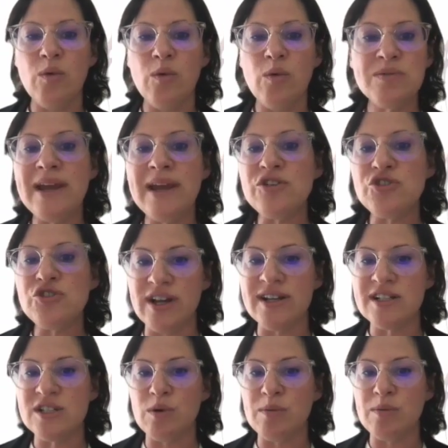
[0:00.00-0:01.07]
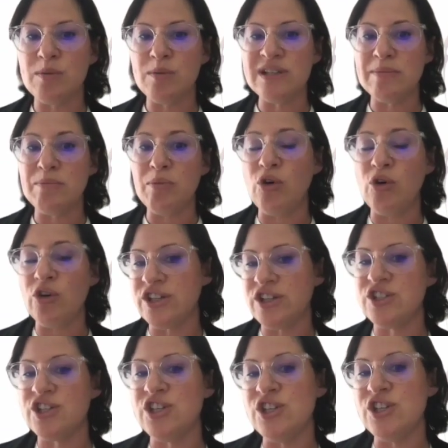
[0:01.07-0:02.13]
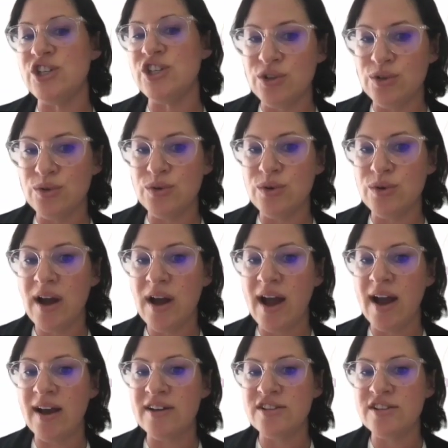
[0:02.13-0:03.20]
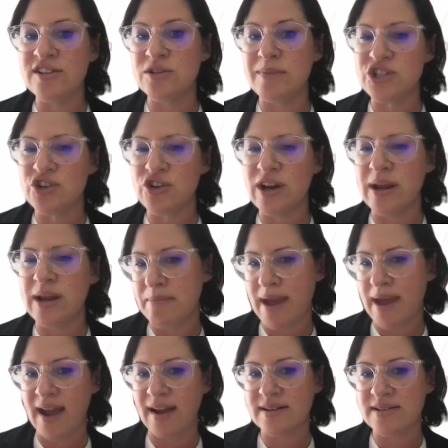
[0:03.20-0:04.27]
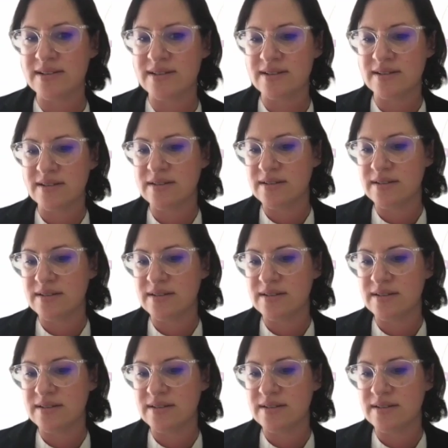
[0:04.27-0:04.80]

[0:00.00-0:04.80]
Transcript: which metrics were most important to you to measure impact?